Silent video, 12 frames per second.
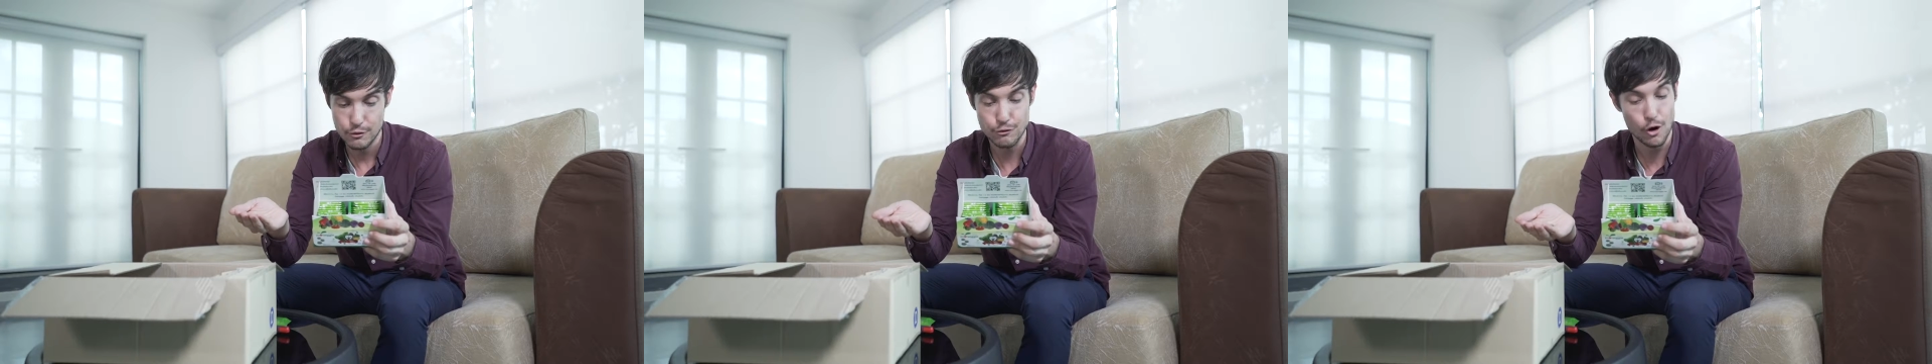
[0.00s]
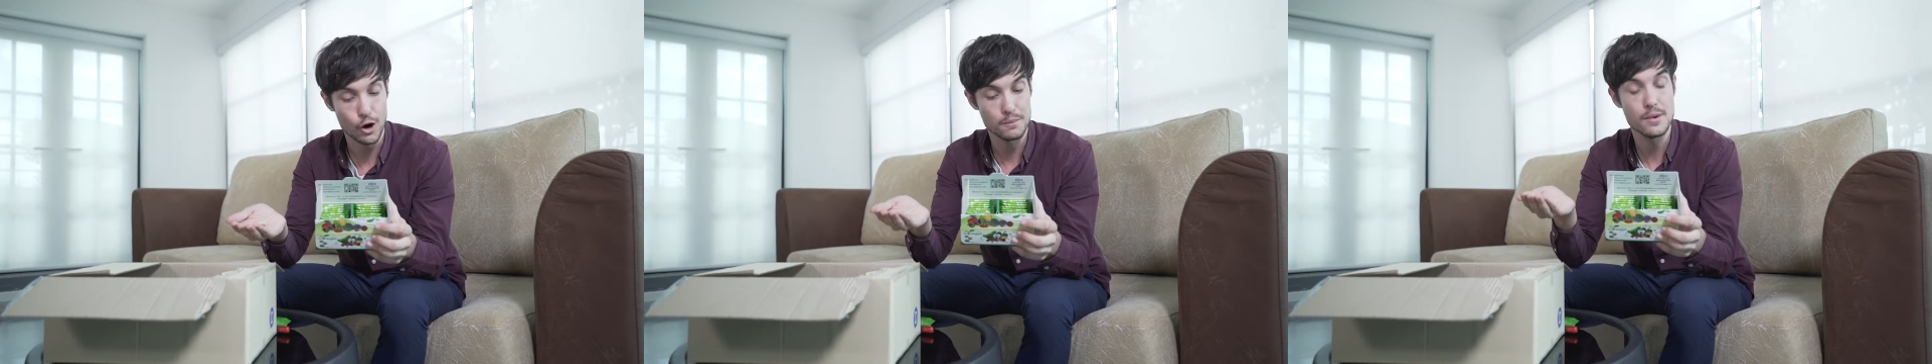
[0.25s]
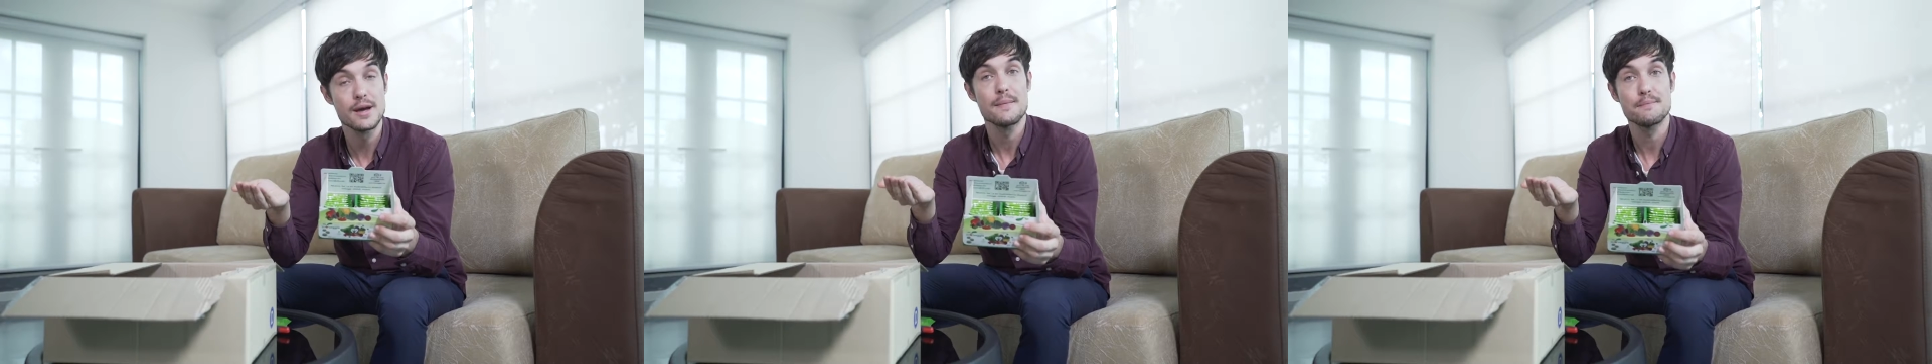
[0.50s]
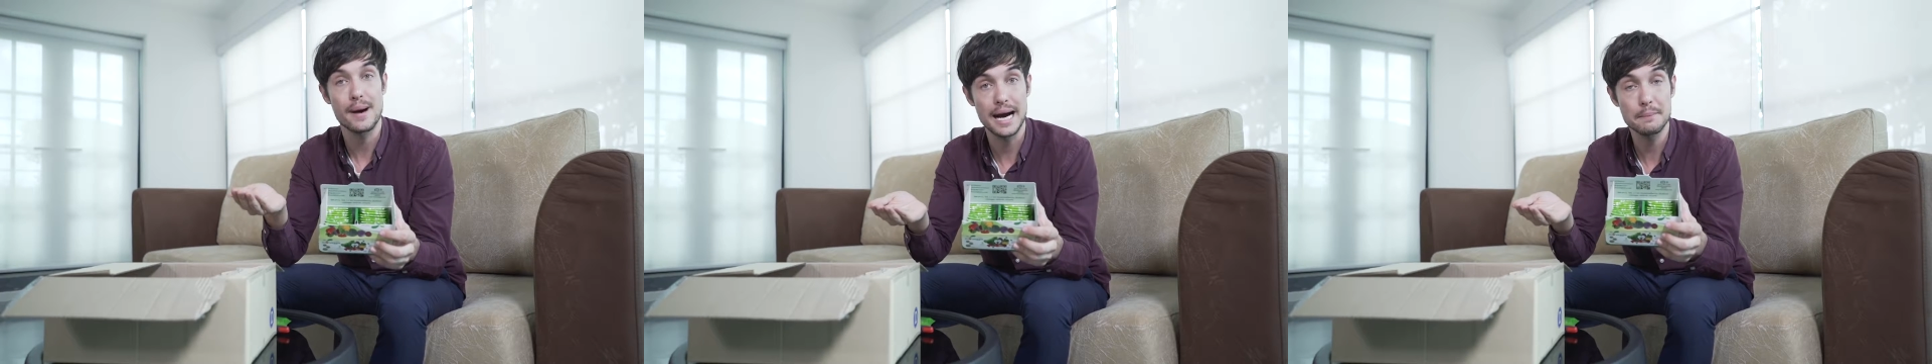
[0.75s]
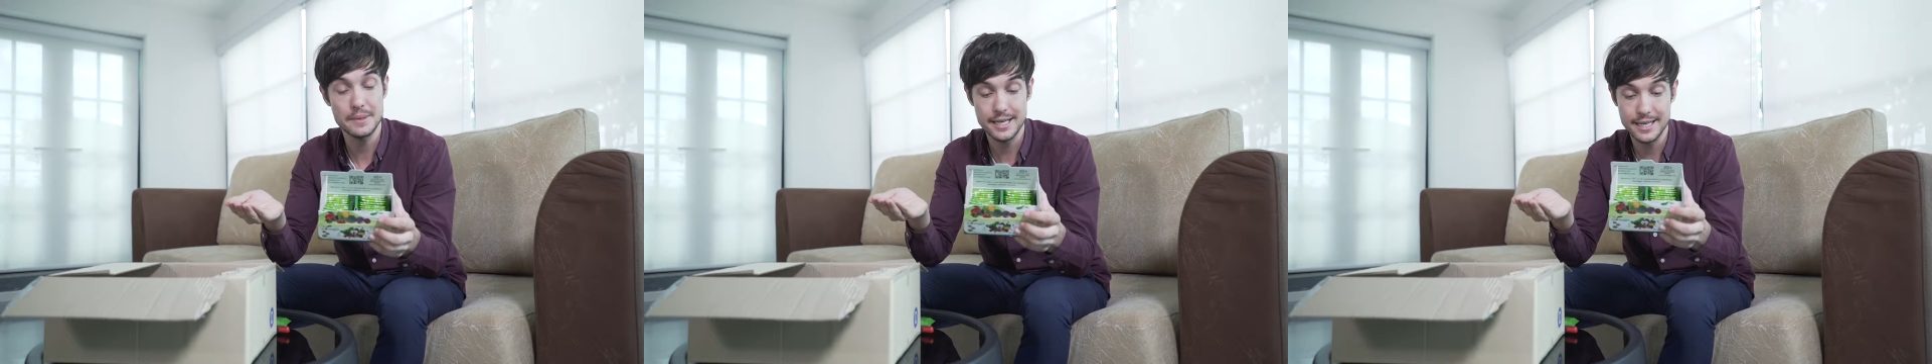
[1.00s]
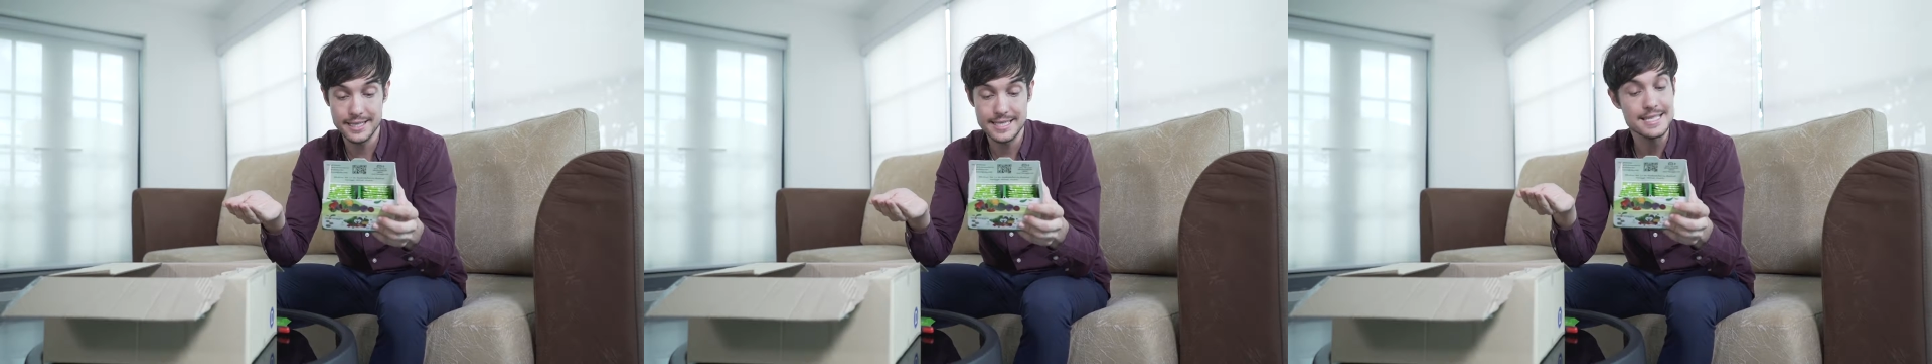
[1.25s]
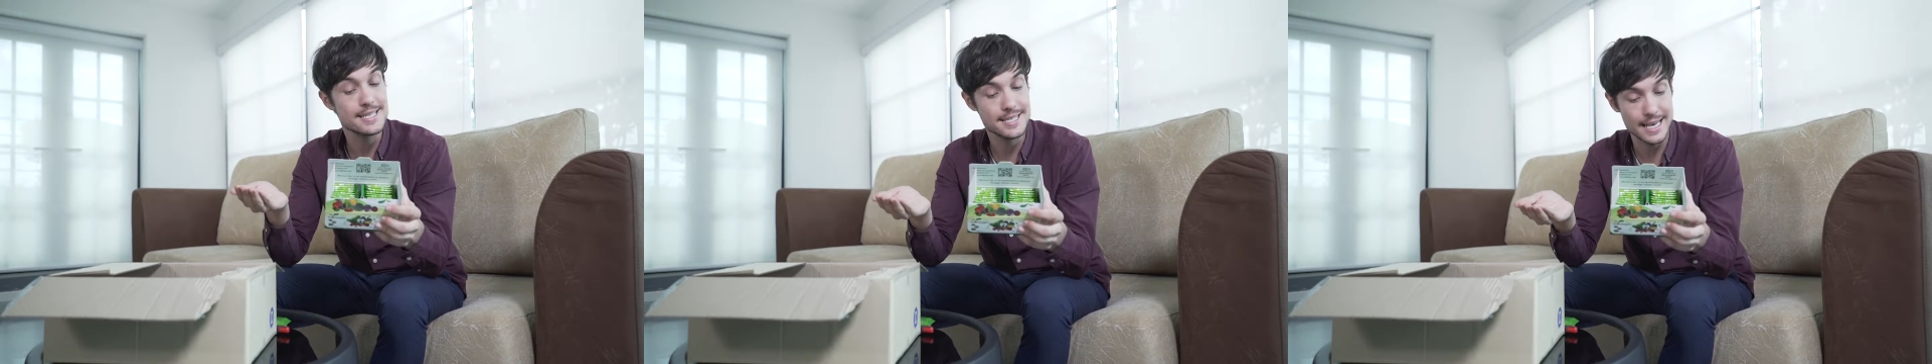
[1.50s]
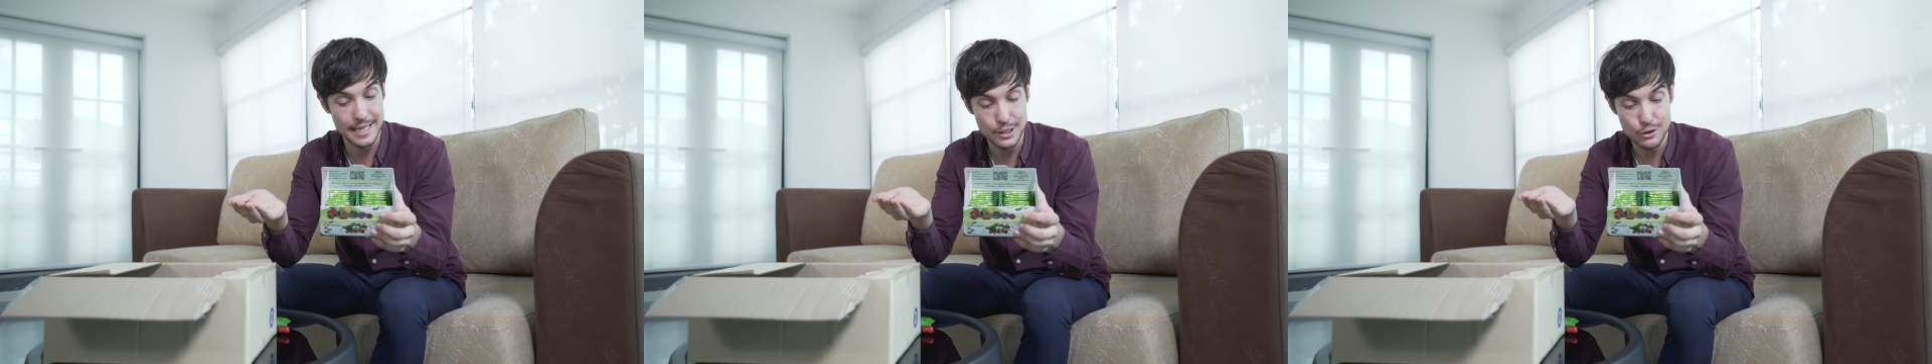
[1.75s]
from pumpkin,
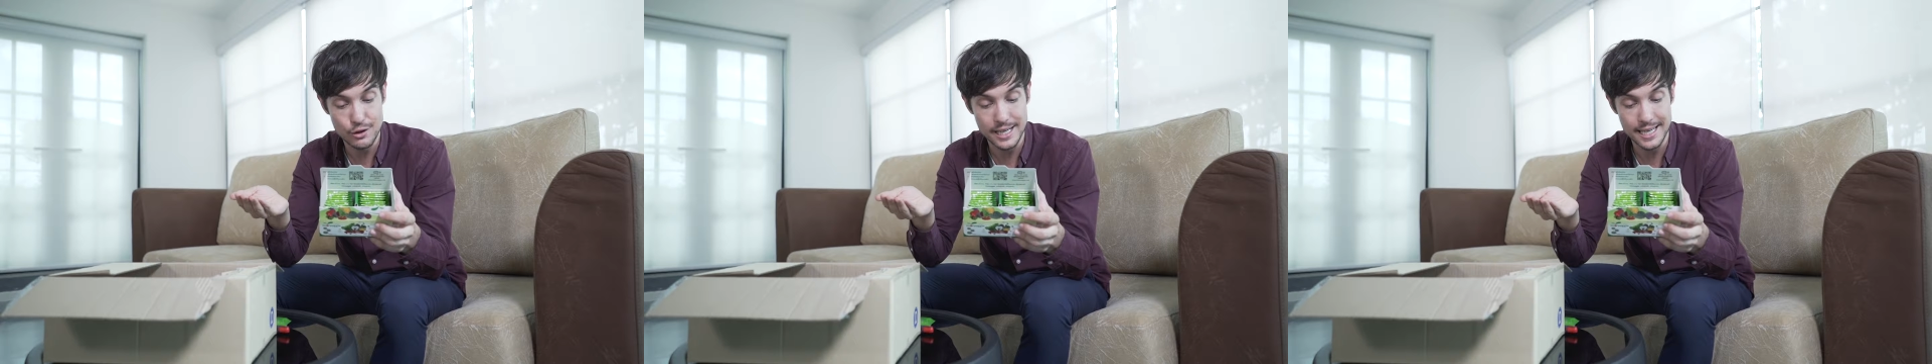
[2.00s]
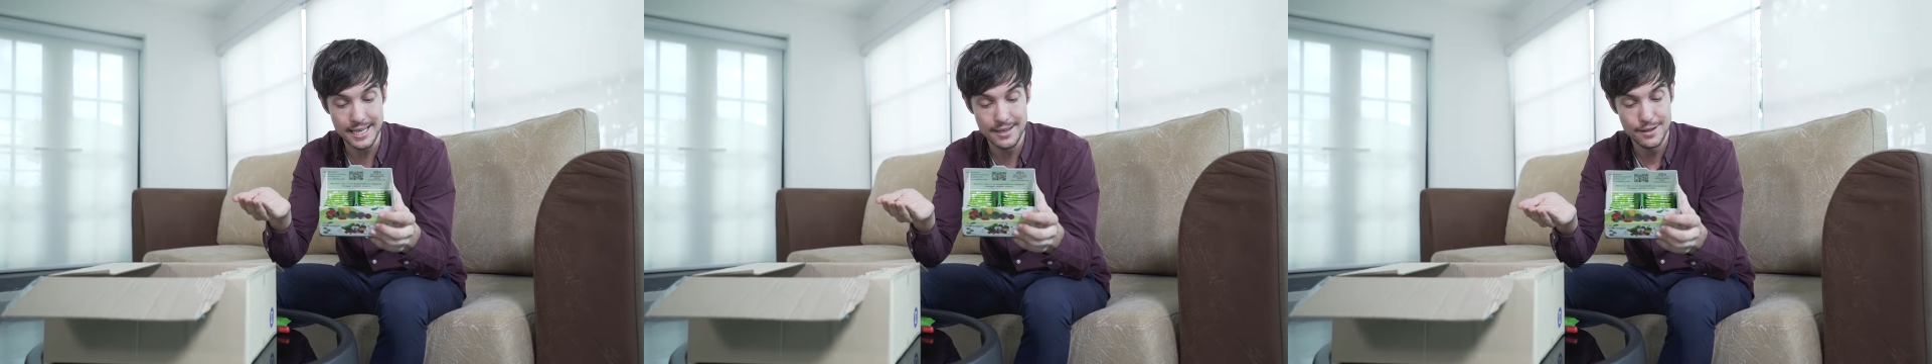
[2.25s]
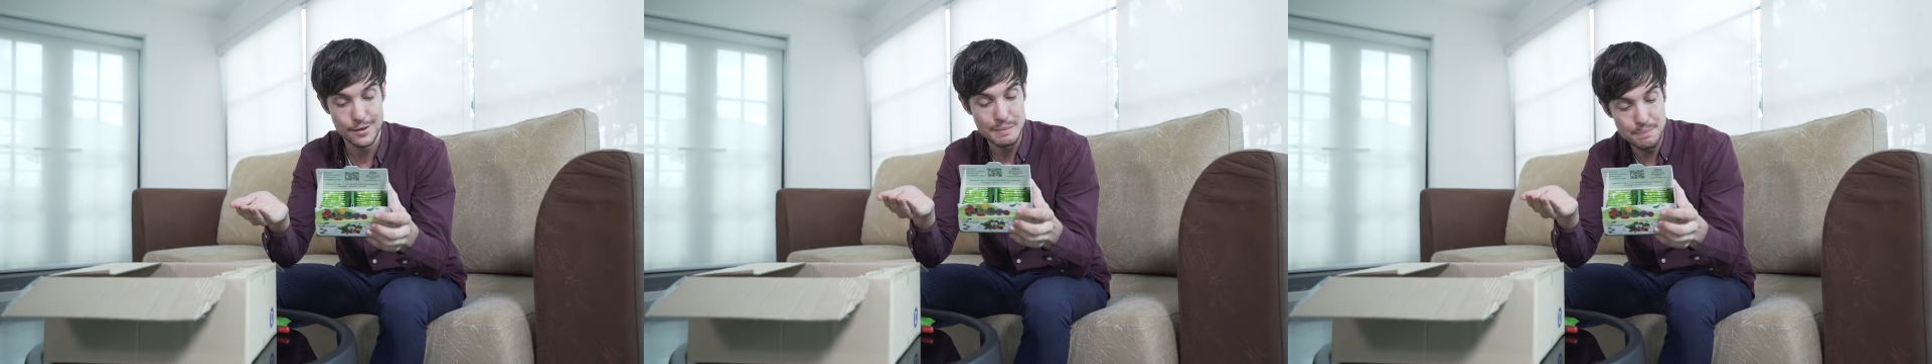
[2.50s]
celery,